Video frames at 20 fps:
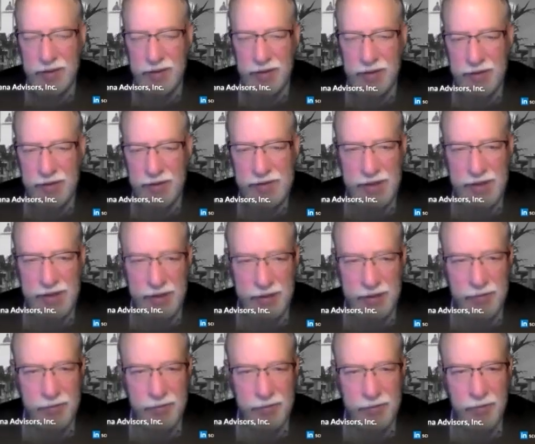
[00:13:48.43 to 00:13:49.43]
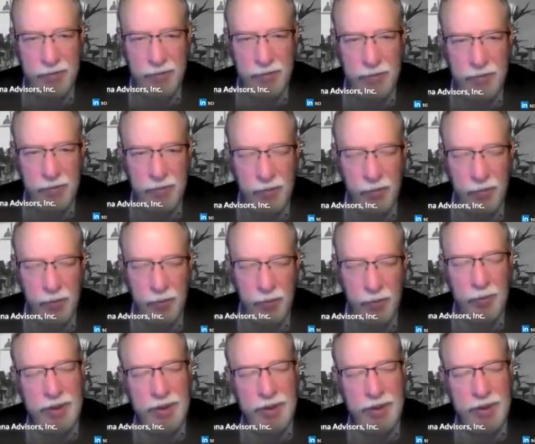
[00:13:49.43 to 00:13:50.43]
is that we
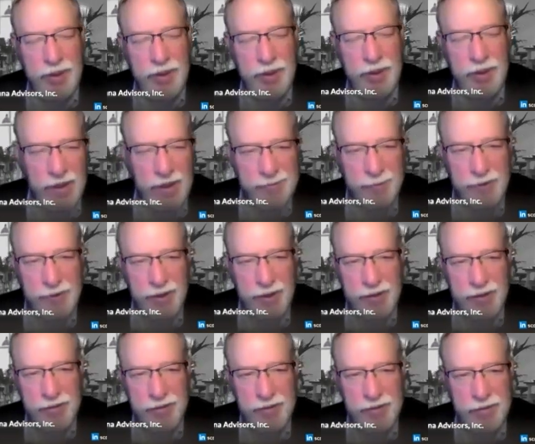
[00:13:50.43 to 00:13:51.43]
want to get the gospel out.